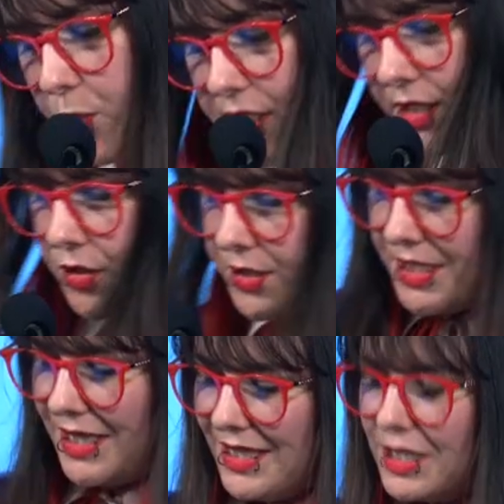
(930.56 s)
What's
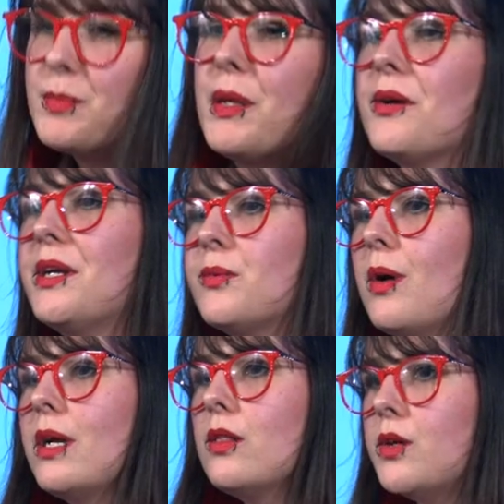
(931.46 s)
interesting in this period
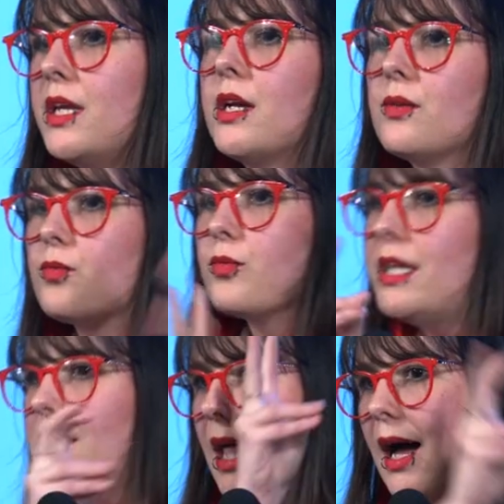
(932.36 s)
where we're looking at
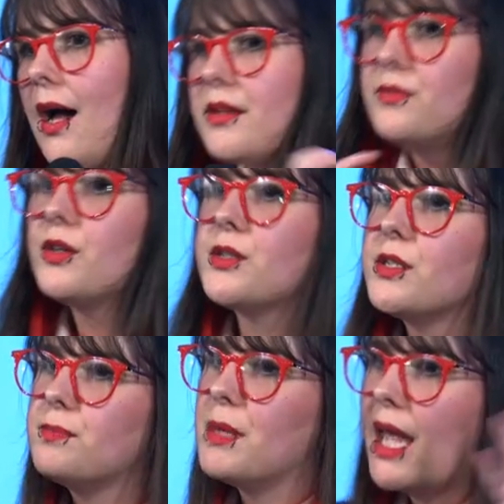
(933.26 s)
real art
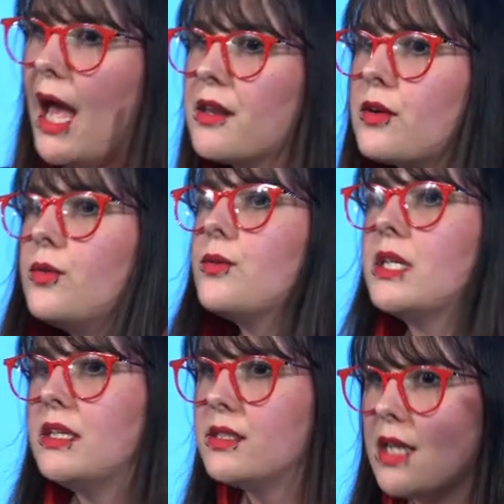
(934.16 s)
versus
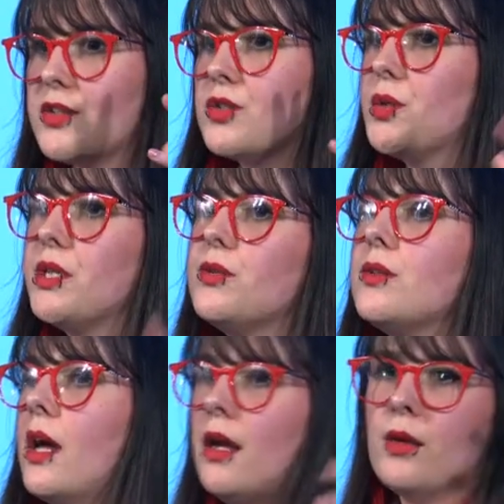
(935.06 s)
mechanical,
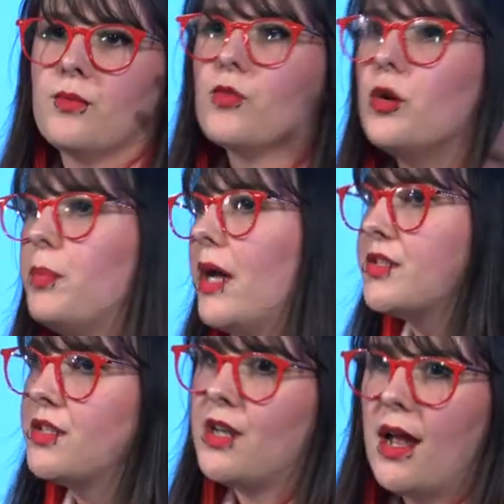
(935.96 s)
industrial,
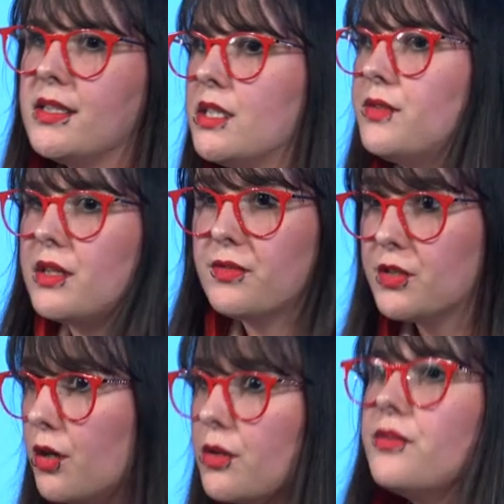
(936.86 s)
robust scientific
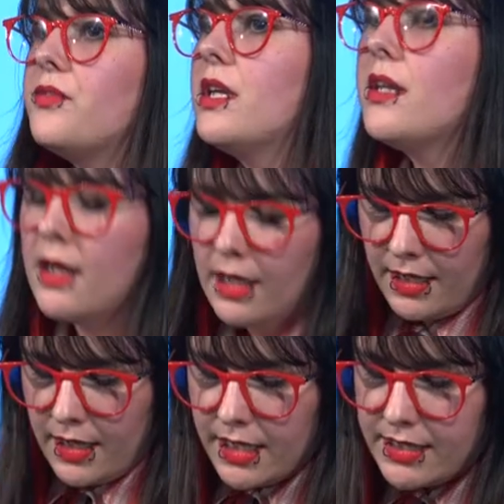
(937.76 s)
photography
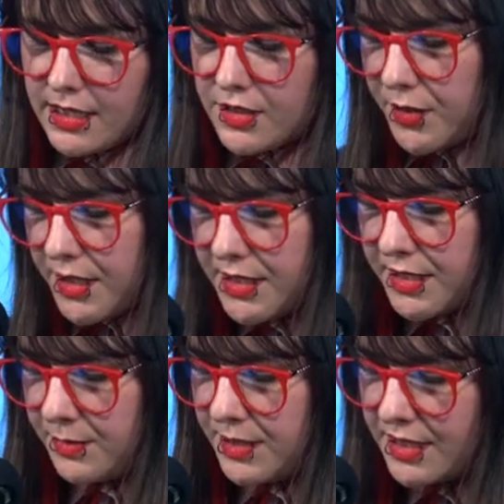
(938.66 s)
is these
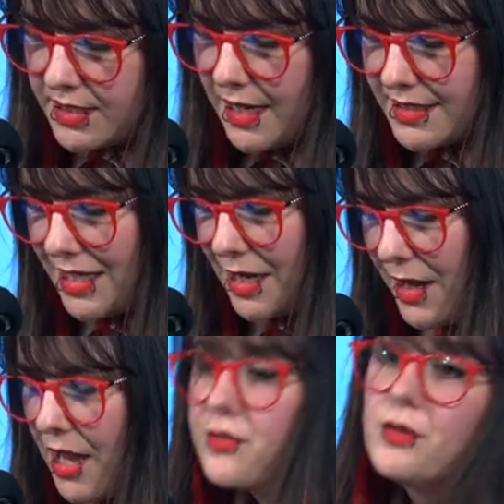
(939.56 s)
criticisms that start to
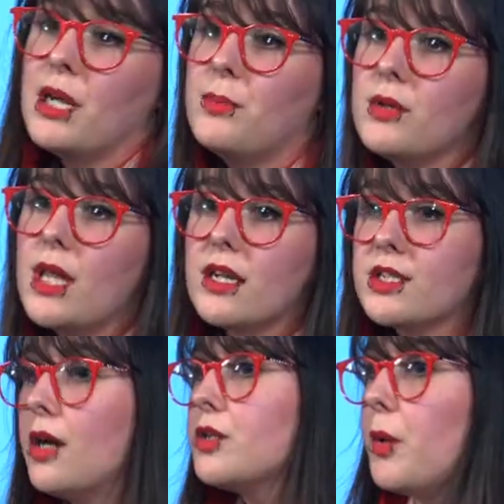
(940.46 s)
come out from people like
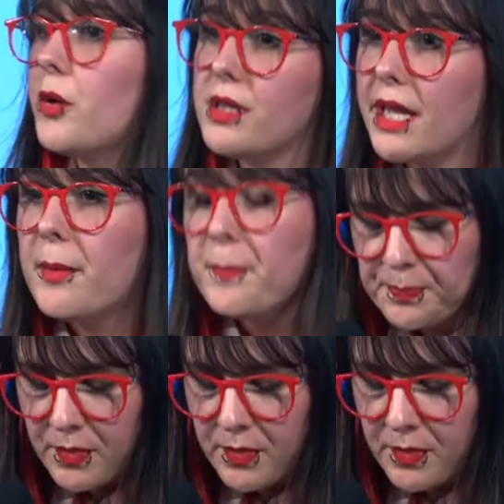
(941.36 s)
Charles Baudelaire.